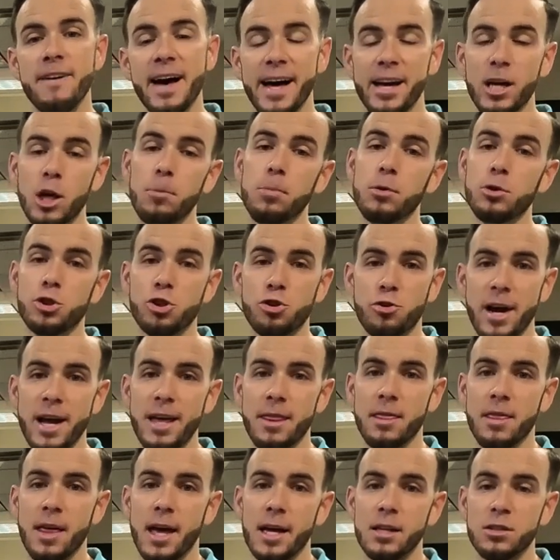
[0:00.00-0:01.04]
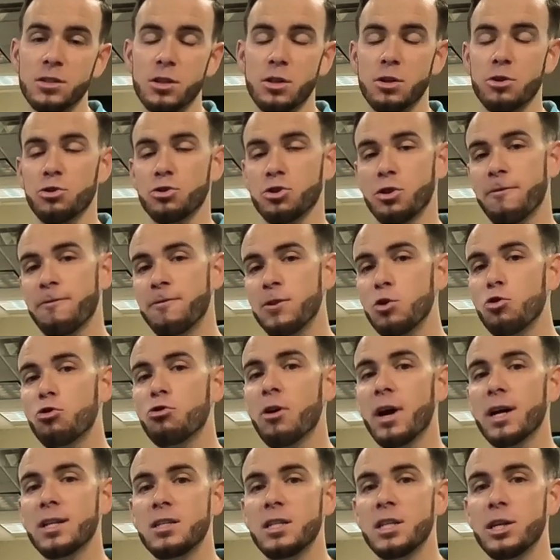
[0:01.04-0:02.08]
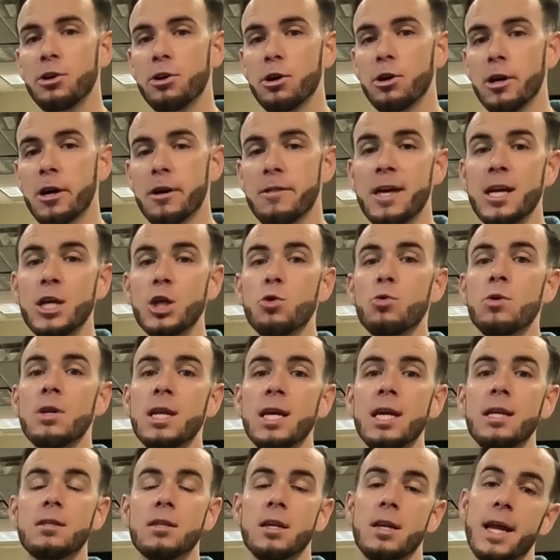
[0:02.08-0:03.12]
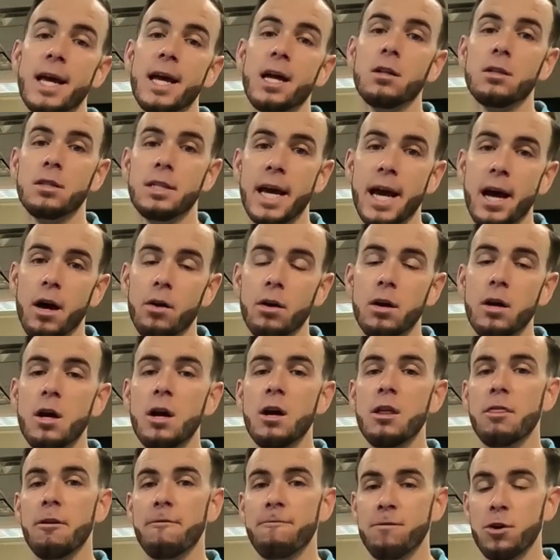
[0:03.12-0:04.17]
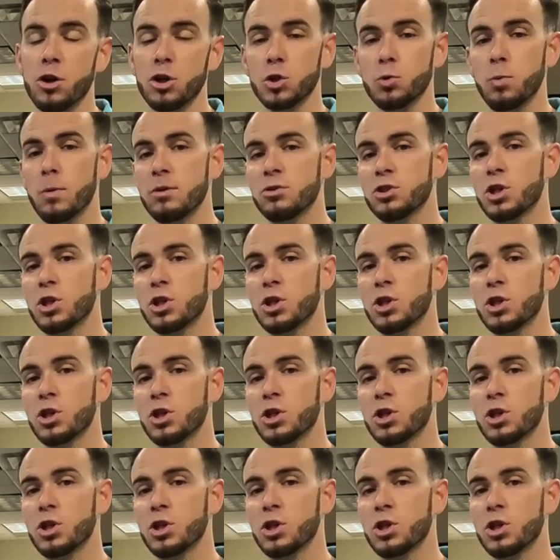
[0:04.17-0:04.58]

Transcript: valuable strength test, there's a few criteria that you need to nail down. The first one